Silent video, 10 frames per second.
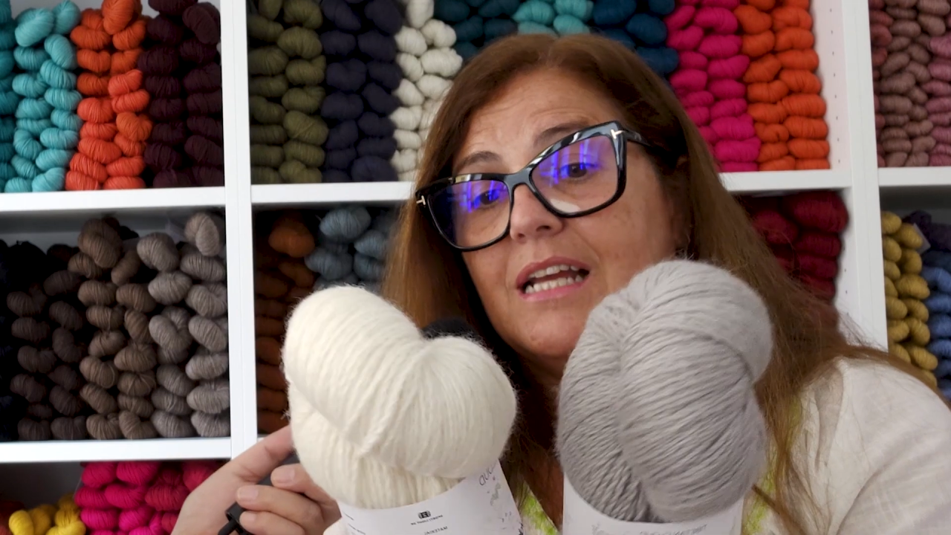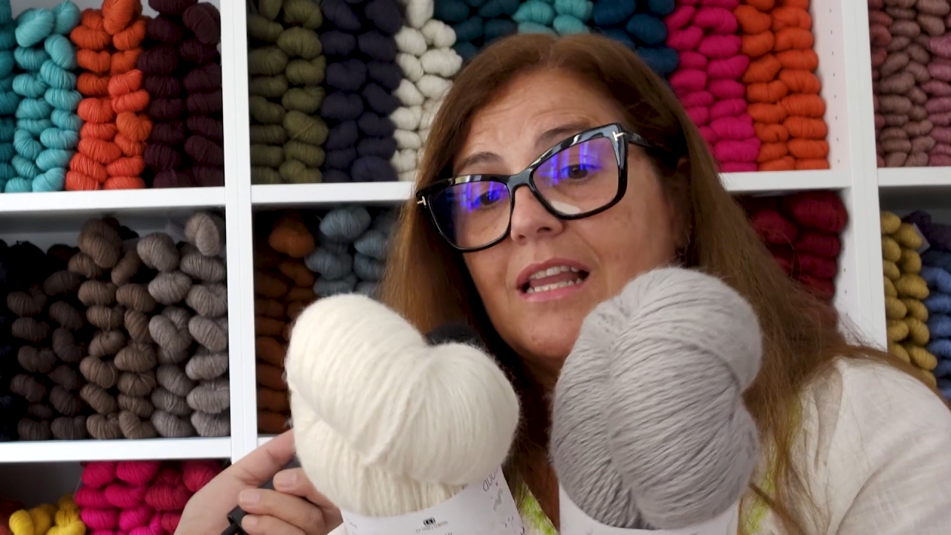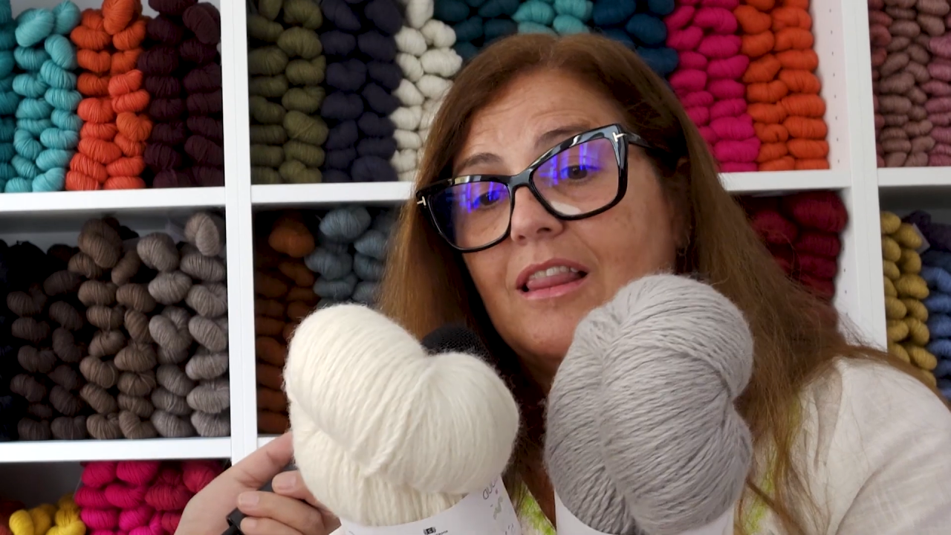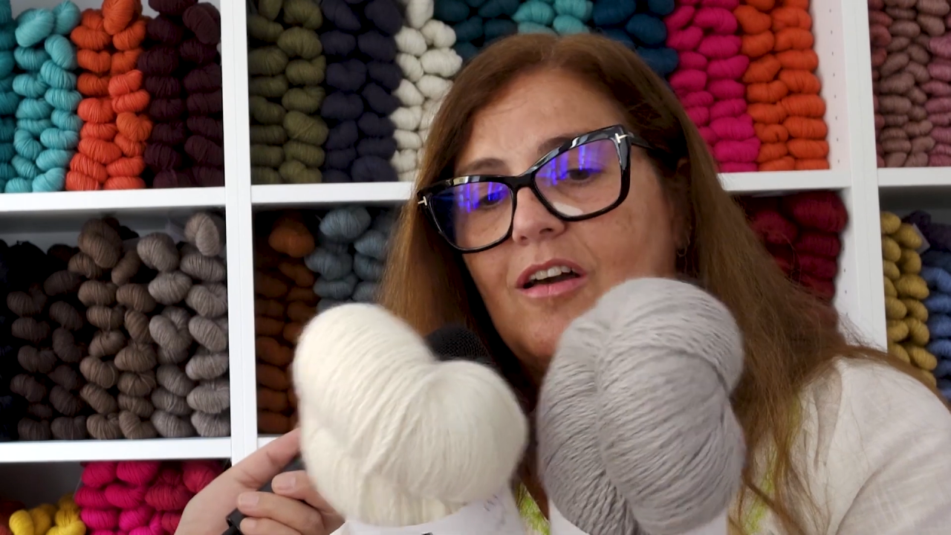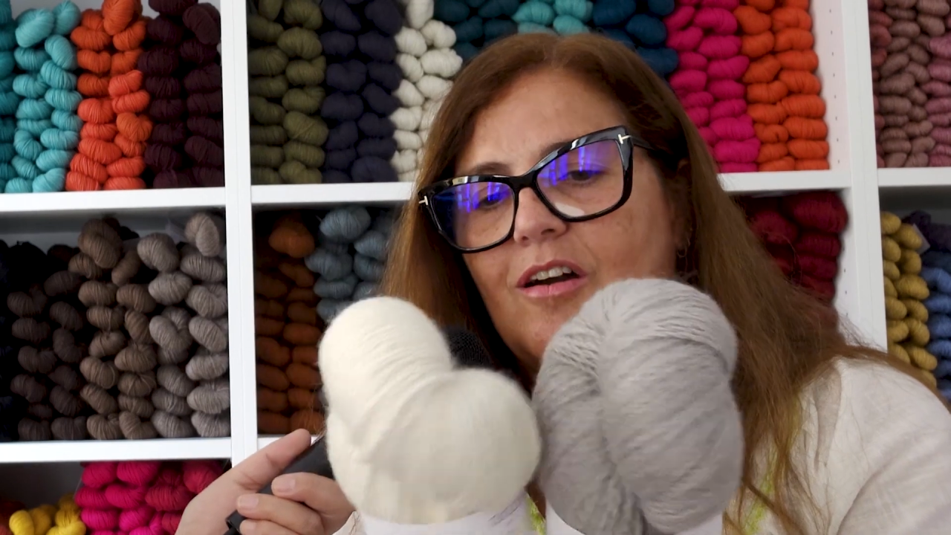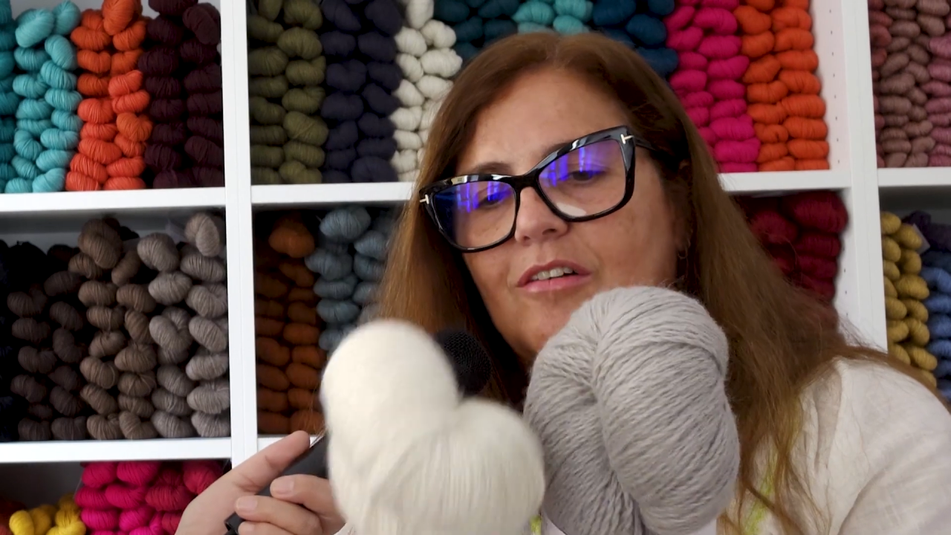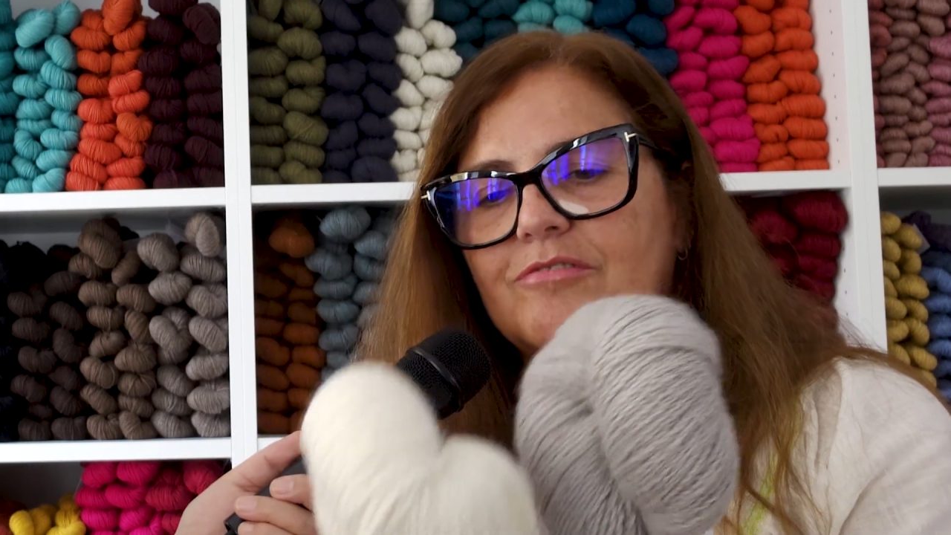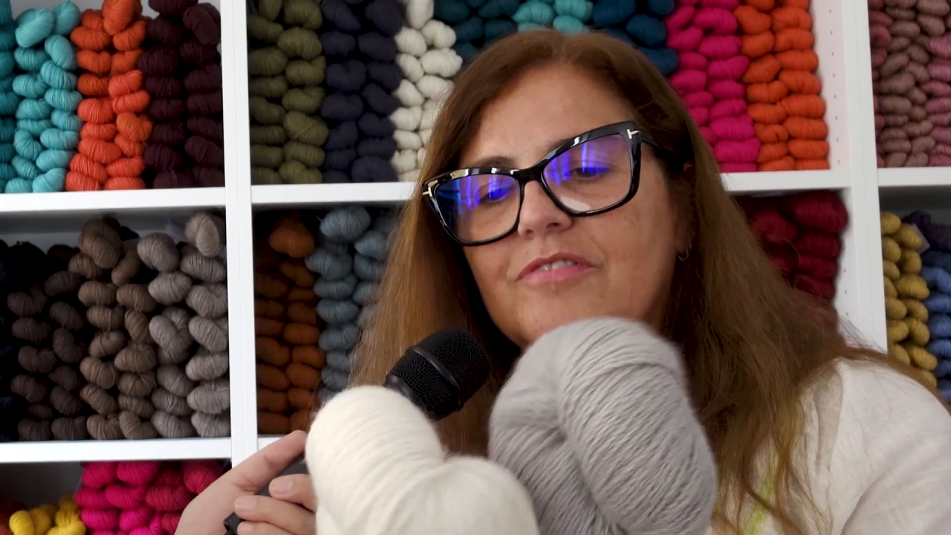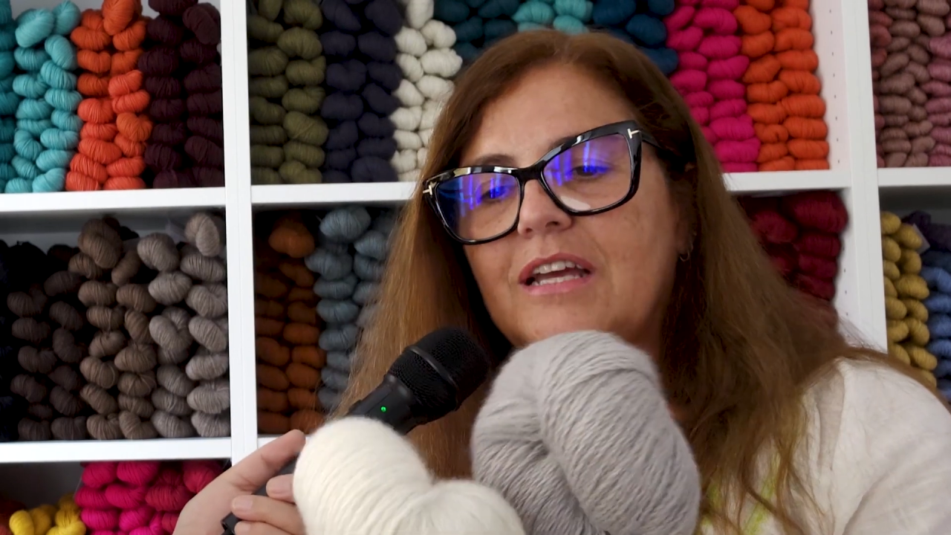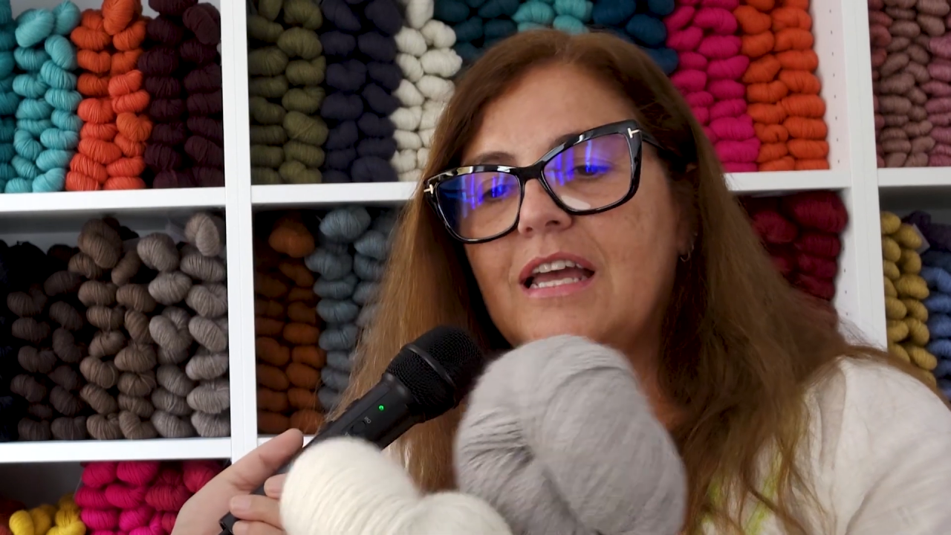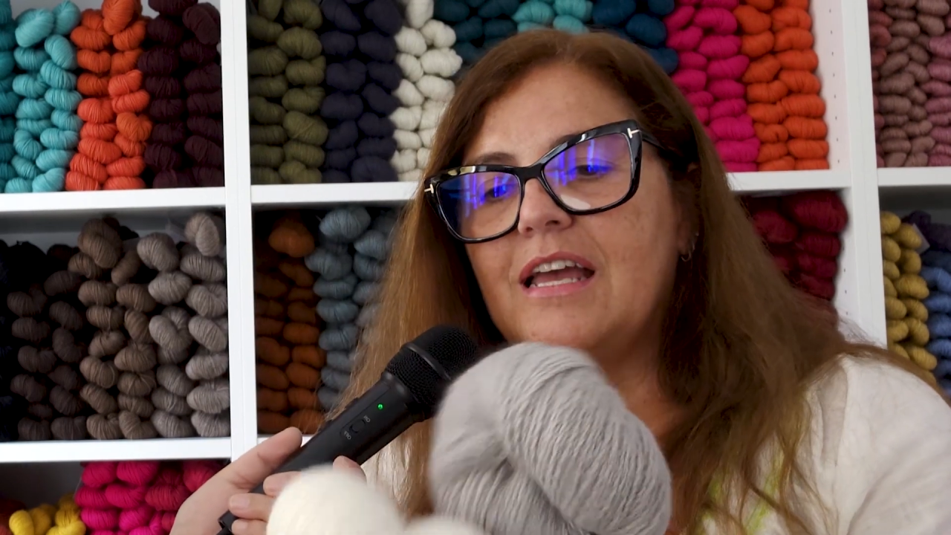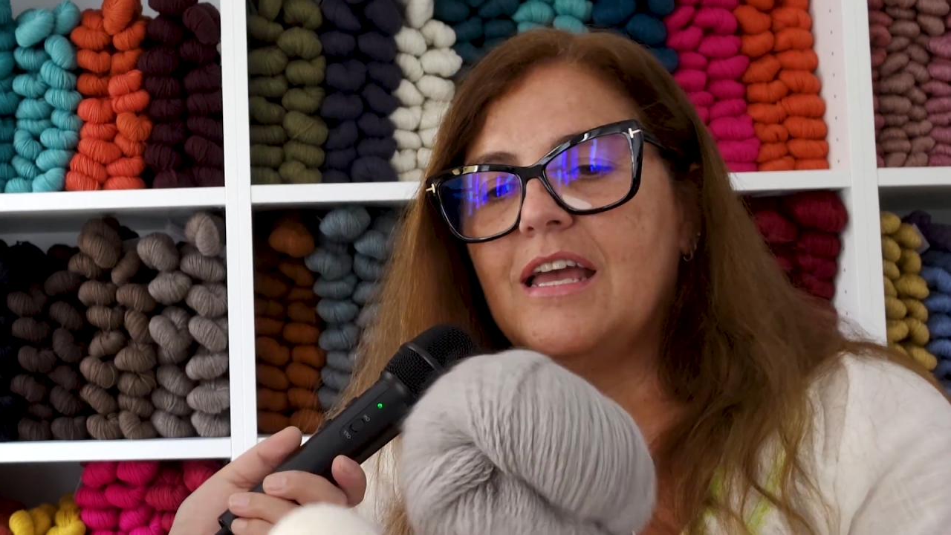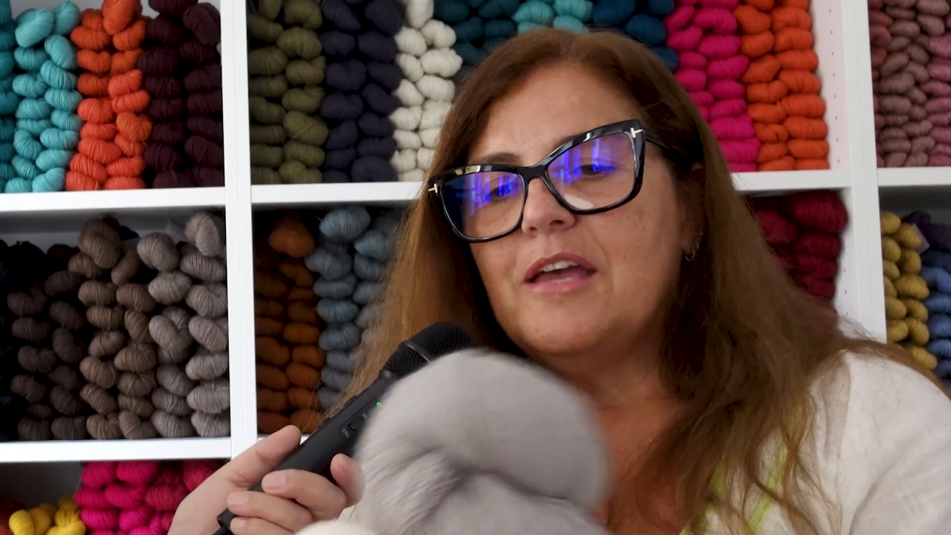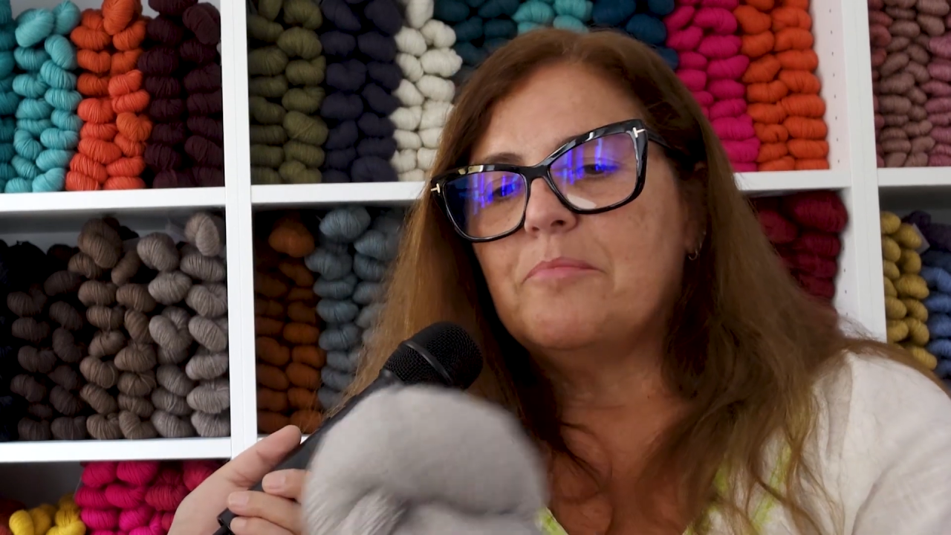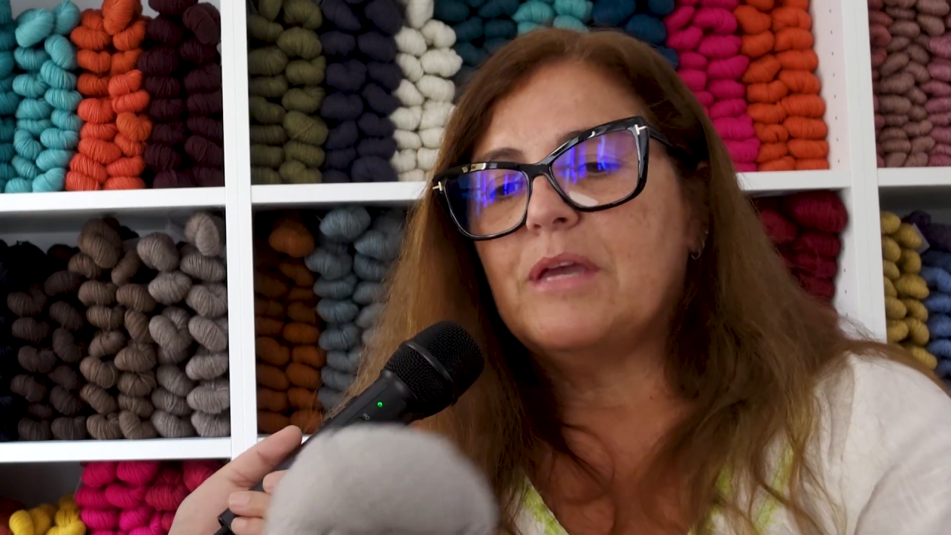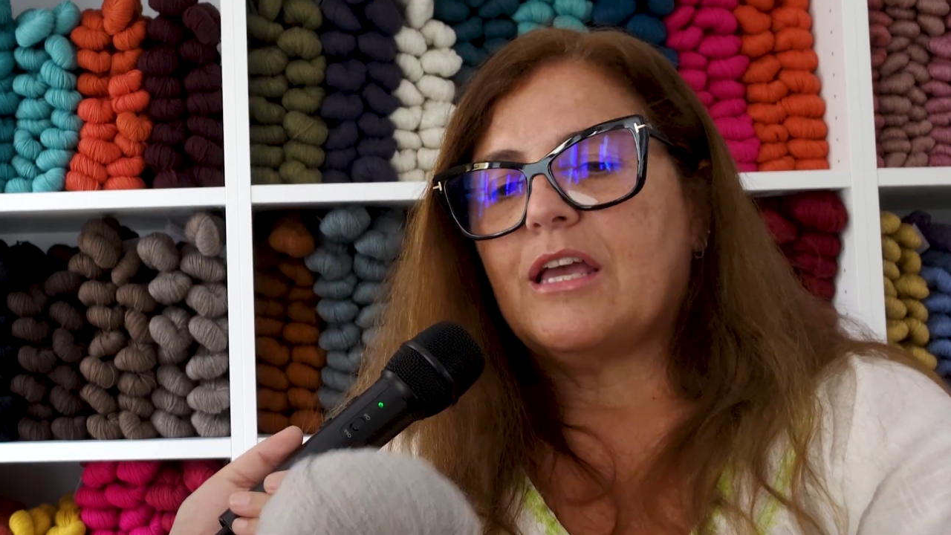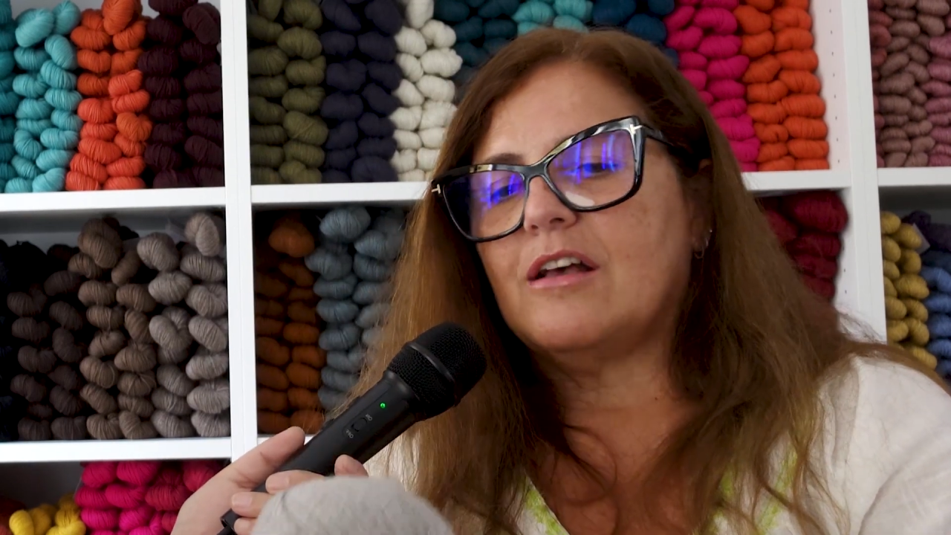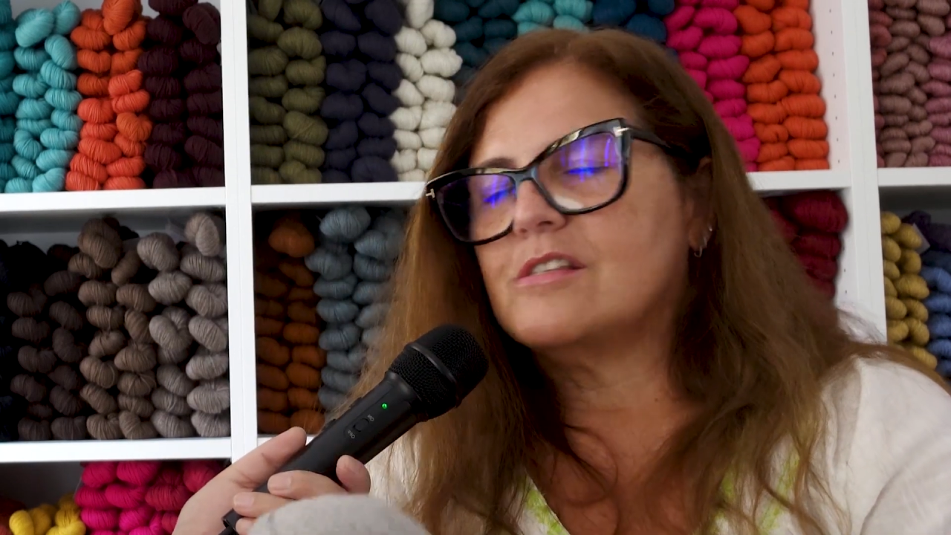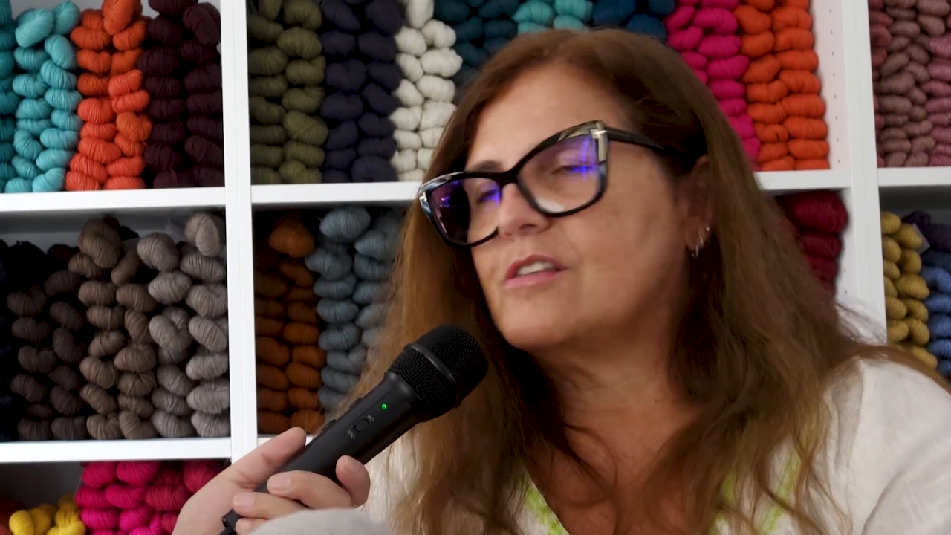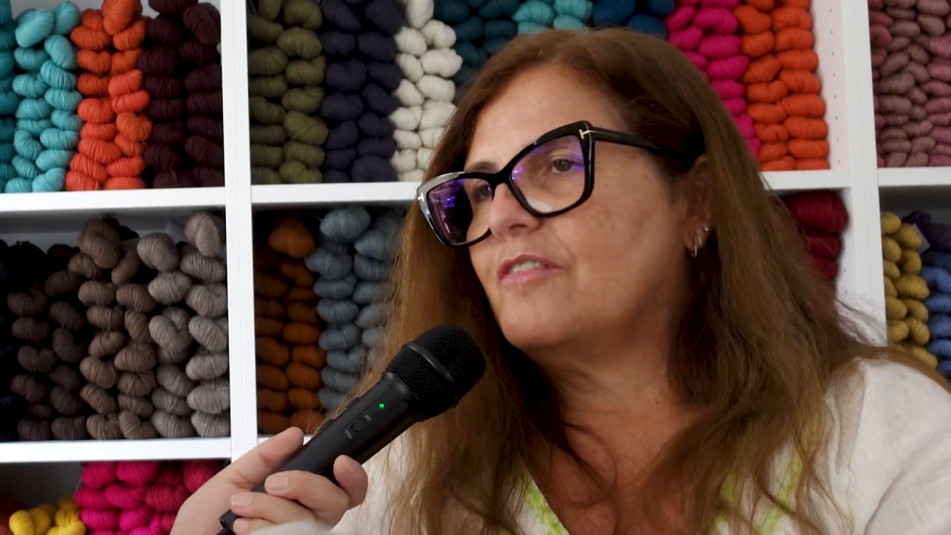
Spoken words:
I love. Because